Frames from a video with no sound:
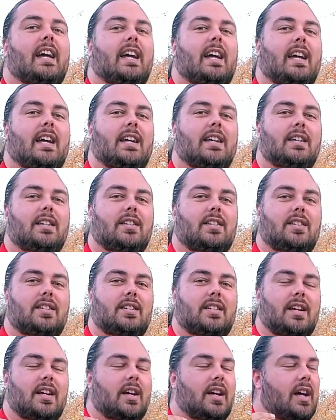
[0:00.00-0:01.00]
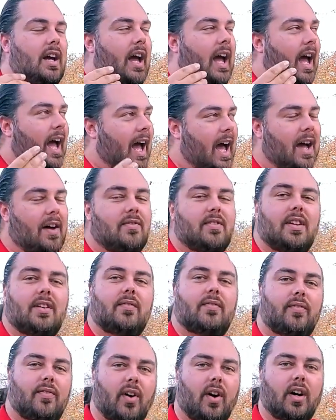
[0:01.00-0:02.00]
is have it
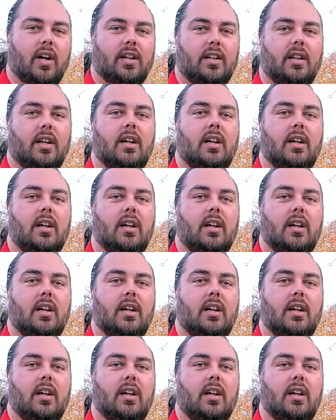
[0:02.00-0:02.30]
fun.